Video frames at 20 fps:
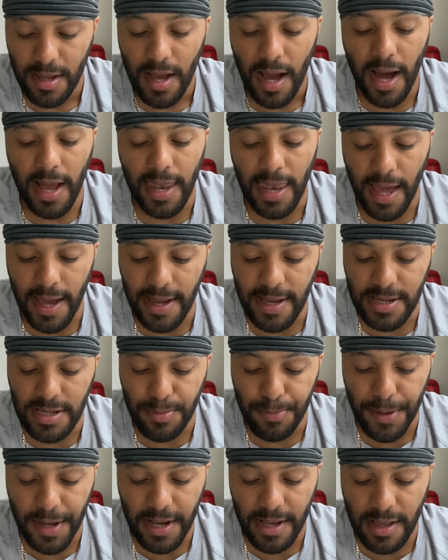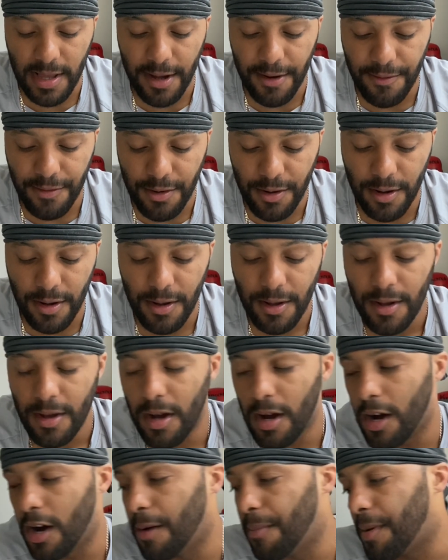I like his big left hook,
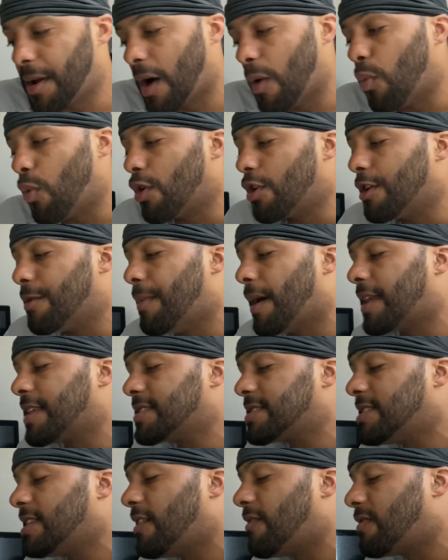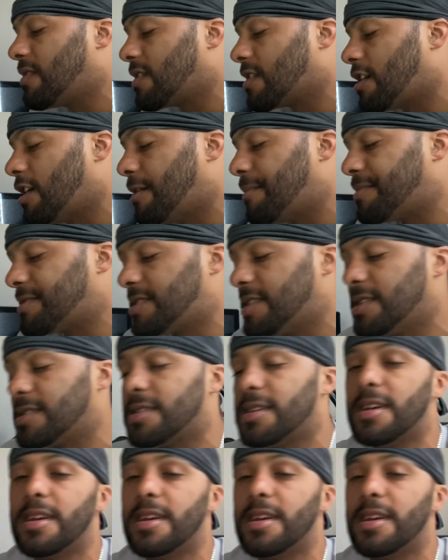but I worry about his level of competition,